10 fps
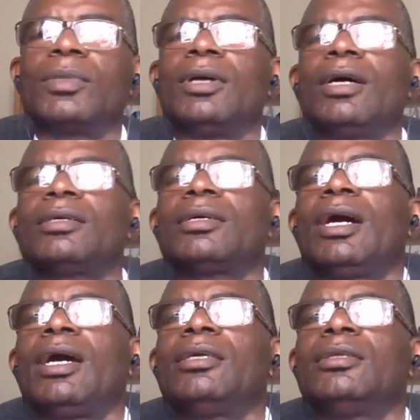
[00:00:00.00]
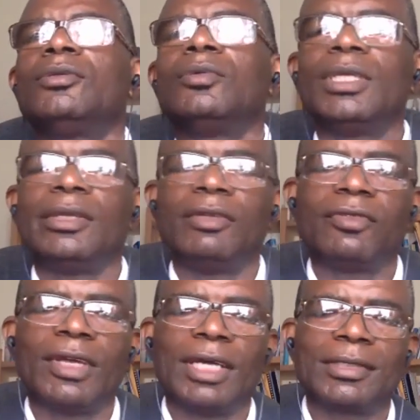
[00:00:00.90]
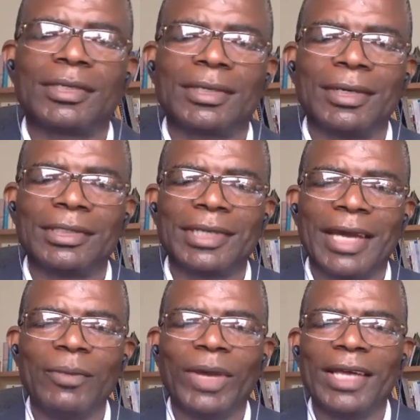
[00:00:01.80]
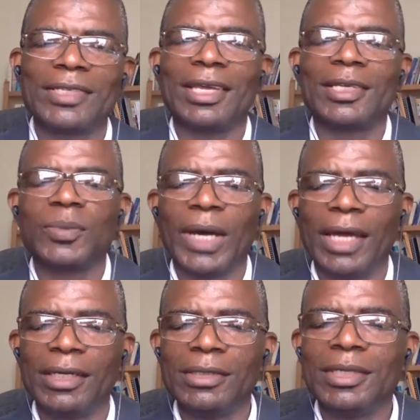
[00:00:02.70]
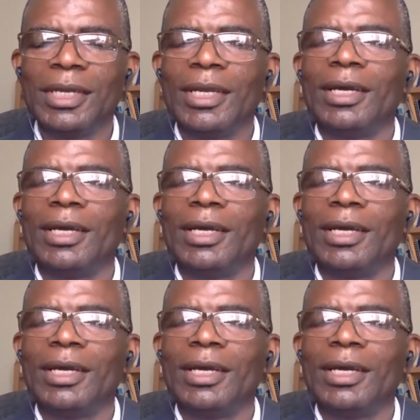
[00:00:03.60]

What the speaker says: Doc, I do believe that our time has expired.